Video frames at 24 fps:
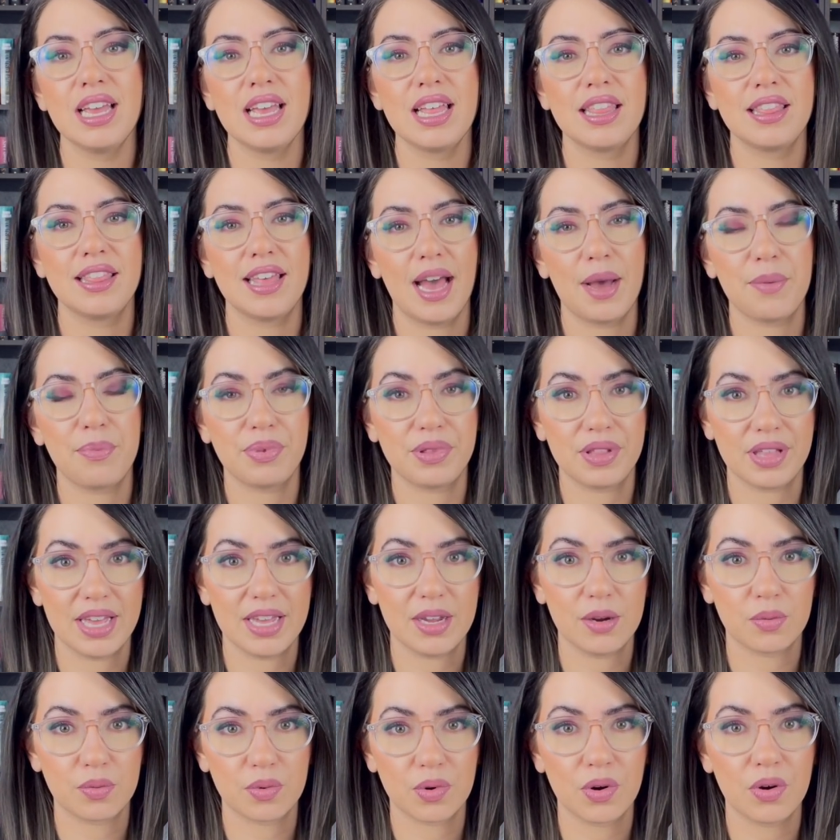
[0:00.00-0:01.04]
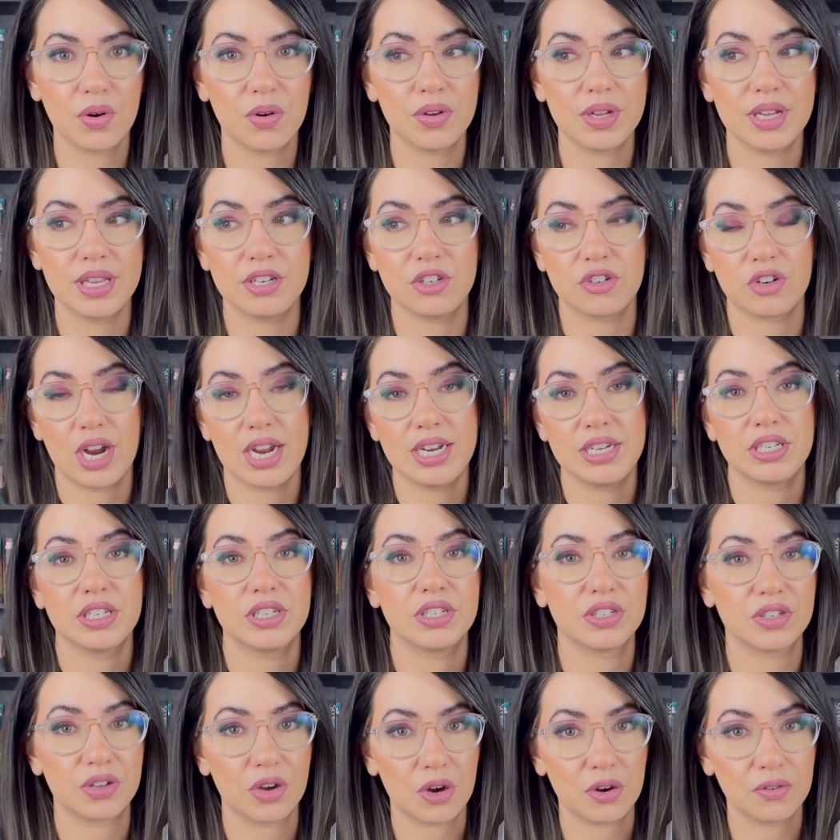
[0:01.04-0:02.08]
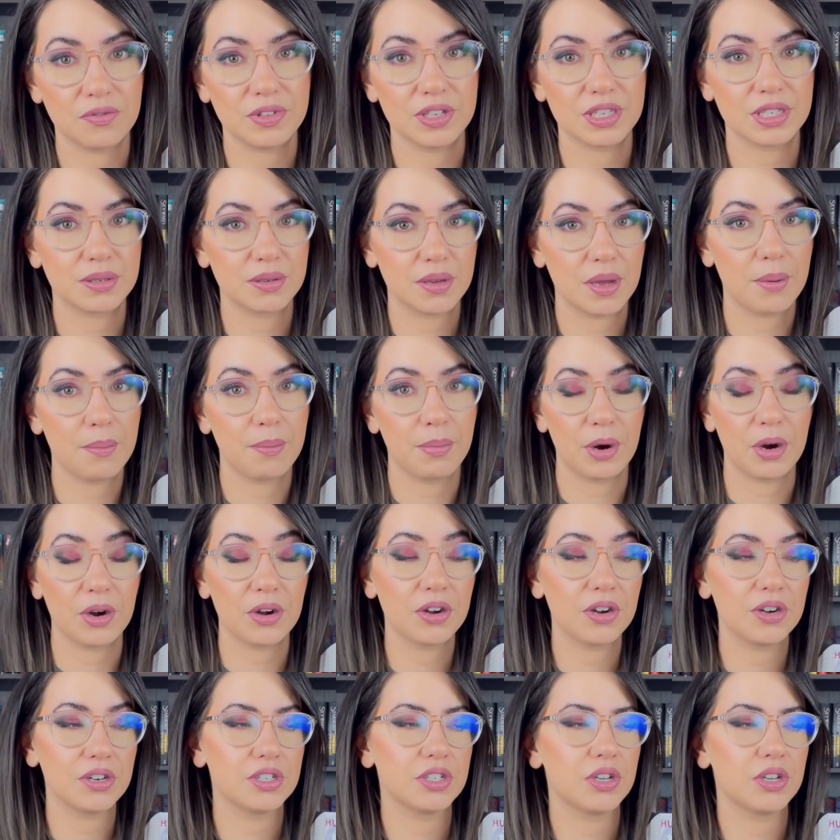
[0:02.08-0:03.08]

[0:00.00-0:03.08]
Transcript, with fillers: that play a role in trying to solve this murder.